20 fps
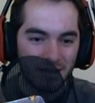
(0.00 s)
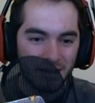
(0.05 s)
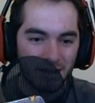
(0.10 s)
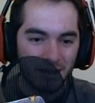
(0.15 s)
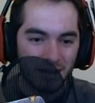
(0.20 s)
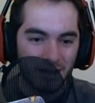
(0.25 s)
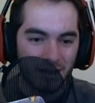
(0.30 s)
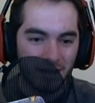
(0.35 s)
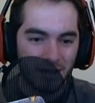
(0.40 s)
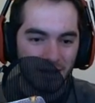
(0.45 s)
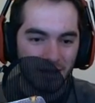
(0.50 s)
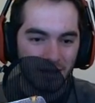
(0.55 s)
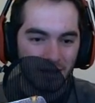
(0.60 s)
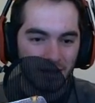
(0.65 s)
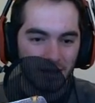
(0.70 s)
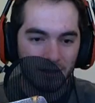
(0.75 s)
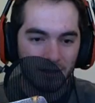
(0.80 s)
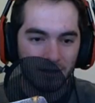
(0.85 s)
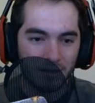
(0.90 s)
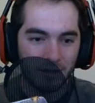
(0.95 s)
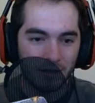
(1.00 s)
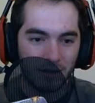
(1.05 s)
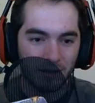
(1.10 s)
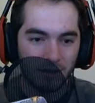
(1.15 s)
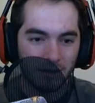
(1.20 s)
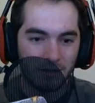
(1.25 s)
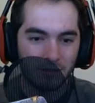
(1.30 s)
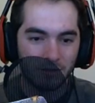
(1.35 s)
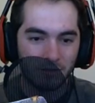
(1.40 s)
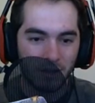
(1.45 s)
Alright,
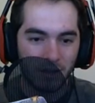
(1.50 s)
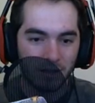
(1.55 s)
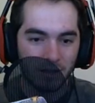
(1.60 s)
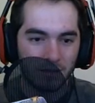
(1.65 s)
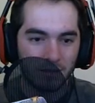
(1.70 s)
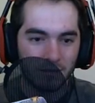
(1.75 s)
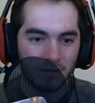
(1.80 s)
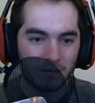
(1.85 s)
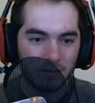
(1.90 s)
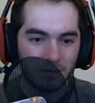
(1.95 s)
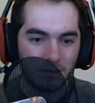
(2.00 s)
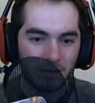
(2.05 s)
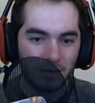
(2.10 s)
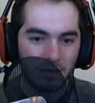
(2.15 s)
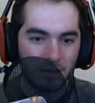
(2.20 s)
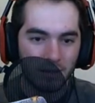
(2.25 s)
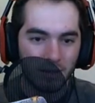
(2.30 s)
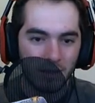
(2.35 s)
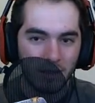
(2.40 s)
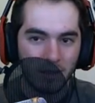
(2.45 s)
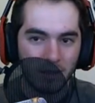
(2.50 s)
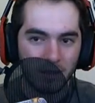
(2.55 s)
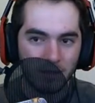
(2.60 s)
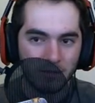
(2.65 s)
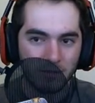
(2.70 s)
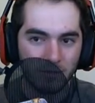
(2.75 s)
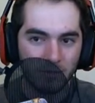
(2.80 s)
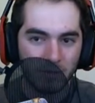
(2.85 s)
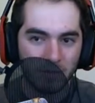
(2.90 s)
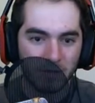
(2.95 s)
you're dead.
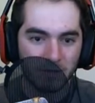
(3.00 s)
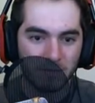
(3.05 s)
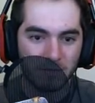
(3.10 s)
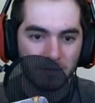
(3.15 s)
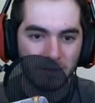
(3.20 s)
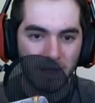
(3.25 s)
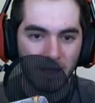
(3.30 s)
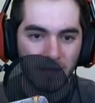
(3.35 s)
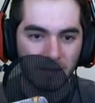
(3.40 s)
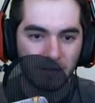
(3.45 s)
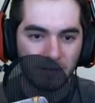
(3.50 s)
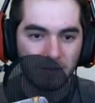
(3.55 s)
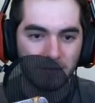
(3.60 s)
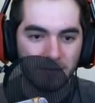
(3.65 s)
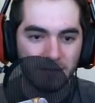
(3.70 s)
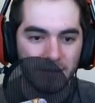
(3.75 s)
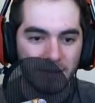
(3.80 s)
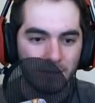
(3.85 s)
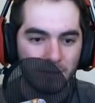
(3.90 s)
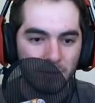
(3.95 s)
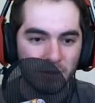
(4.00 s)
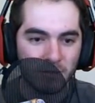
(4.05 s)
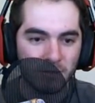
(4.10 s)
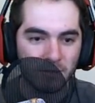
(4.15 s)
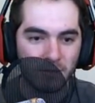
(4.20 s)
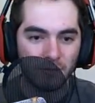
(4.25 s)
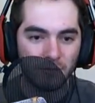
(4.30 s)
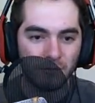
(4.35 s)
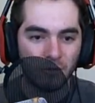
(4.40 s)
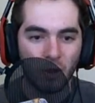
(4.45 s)
And you're about to be dead.
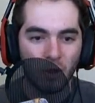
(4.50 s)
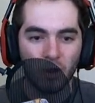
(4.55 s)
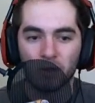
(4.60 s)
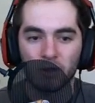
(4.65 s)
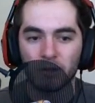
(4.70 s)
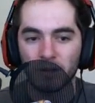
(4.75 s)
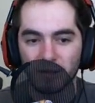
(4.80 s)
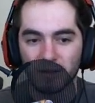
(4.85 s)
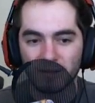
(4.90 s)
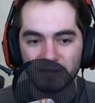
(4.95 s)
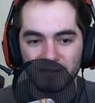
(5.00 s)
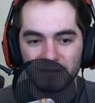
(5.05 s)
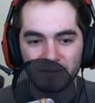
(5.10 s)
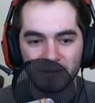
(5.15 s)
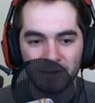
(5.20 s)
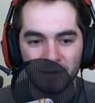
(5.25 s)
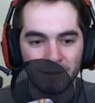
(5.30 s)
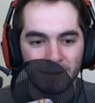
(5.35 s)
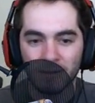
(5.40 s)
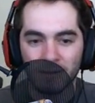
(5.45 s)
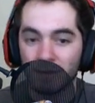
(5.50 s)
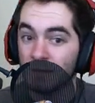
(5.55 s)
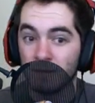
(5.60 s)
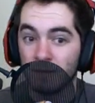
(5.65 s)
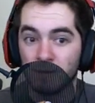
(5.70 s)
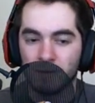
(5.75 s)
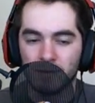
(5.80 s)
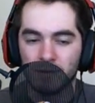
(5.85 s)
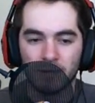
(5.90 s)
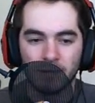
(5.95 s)
Demon of darkness.
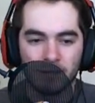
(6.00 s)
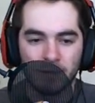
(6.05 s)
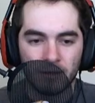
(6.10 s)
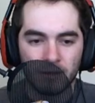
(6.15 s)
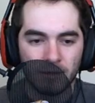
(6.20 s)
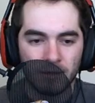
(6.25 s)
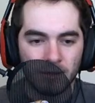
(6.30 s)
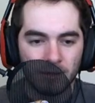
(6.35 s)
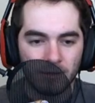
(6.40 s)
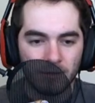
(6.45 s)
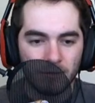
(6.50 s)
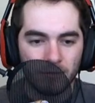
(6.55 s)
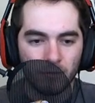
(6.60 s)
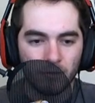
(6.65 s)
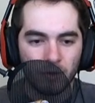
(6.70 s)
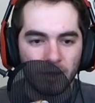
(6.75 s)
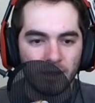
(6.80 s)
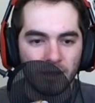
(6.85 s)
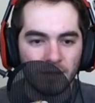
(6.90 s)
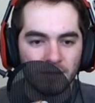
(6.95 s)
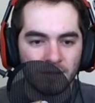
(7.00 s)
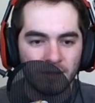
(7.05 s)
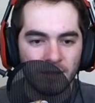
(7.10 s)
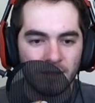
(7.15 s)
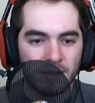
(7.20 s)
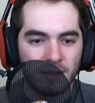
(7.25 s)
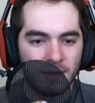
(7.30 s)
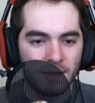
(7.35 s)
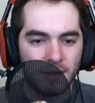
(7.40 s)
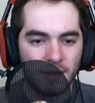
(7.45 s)

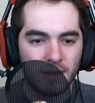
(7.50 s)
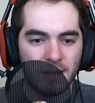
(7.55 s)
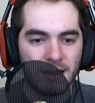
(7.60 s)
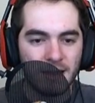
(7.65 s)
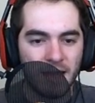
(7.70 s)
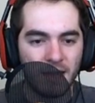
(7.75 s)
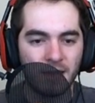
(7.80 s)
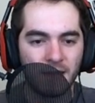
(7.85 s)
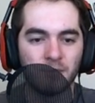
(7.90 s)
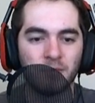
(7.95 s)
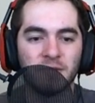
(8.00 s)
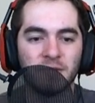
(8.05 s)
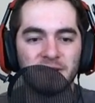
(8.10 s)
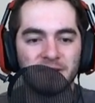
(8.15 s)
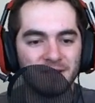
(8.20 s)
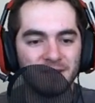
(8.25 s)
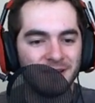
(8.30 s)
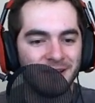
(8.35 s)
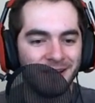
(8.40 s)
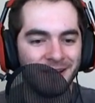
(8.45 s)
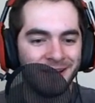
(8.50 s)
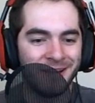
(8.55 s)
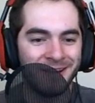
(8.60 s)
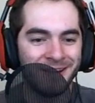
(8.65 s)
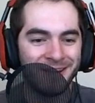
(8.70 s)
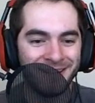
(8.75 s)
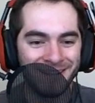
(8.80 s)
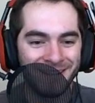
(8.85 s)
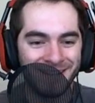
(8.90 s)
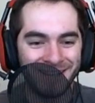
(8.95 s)
Freaking names.
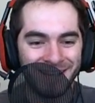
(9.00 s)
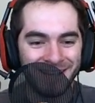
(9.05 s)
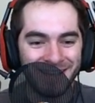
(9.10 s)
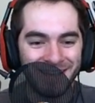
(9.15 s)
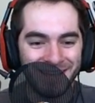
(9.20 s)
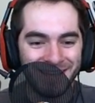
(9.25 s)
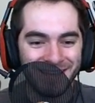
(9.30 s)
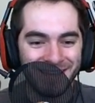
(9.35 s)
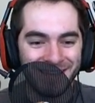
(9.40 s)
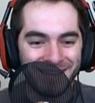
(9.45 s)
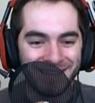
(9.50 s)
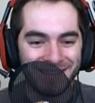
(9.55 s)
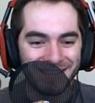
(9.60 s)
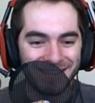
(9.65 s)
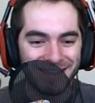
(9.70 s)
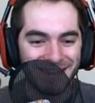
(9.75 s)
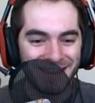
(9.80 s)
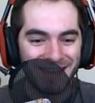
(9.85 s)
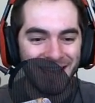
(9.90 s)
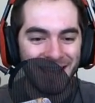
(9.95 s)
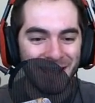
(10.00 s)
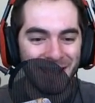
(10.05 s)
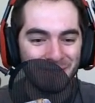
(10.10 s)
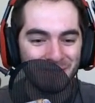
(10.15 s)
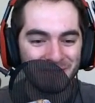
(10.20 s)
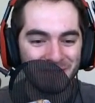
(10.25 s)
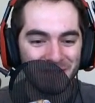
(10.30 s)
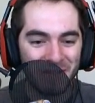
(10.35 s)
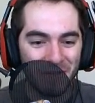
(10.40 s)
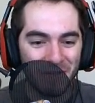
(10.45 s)
The
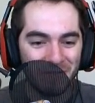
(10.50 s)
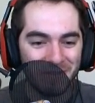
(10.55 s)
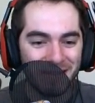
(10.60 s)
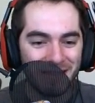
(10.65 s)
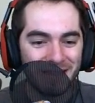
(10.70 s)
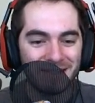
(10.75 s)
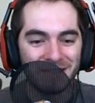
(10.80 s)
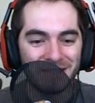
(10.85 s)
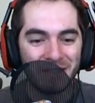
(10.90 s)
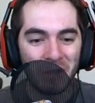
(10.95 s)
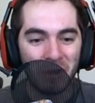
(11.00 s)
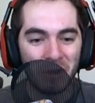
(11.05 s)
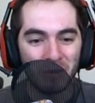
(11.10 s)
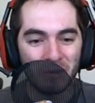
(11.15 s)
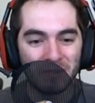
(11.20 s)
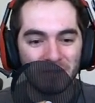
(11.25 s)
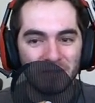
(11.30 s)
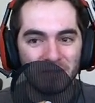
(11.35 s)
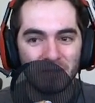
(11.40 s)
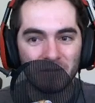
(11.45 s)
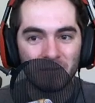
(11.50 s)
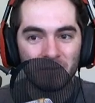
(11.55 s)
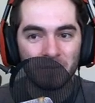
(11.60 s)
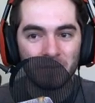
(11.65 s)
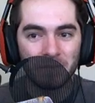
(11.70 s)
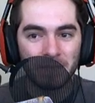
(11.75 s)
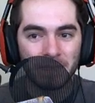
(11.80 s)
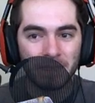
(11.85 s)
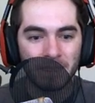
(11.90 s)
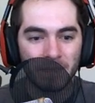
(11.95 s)
names of these dudes
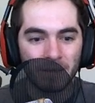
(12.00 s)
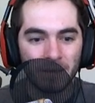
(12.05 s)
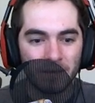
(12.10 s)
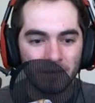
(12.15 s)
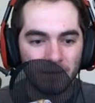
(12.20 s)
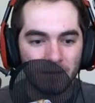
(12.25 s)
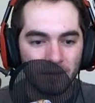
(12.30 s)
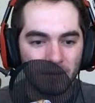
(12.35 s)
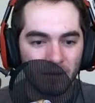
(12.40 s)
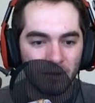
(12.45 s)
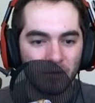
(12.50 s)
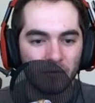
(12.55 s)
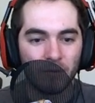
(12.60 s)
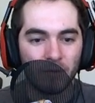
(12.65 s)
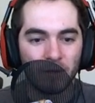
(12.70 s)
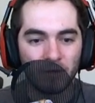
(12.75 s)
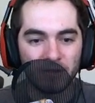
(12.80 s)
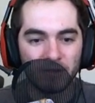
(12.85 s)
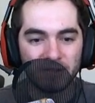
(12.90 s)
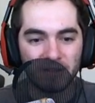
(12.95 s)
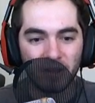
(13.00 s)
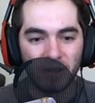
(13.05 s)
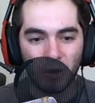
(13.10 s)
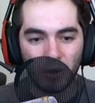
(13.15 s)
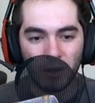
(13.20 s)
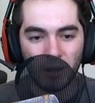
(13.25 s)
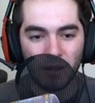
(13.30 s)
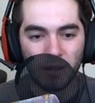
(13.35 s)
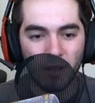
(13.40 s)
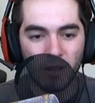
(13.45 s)
are very
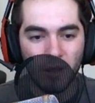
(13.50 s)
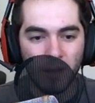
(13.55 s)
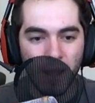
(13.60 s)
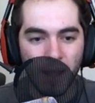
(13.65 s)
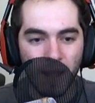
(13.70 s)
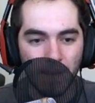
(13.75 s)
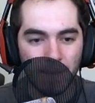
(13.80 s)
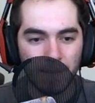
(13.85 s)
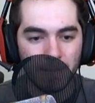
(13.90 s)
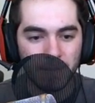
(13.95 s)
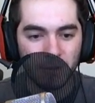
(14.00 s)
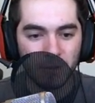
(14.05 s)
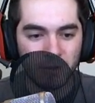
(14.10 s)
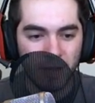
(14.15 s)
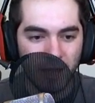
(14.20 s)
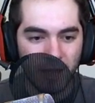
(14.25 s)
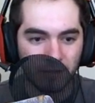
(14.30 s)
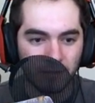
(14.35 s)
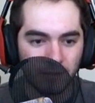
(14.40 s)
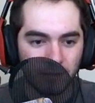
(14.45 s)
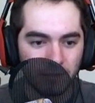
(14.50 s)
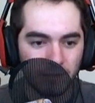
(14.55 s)
scary. Okay, you're dead.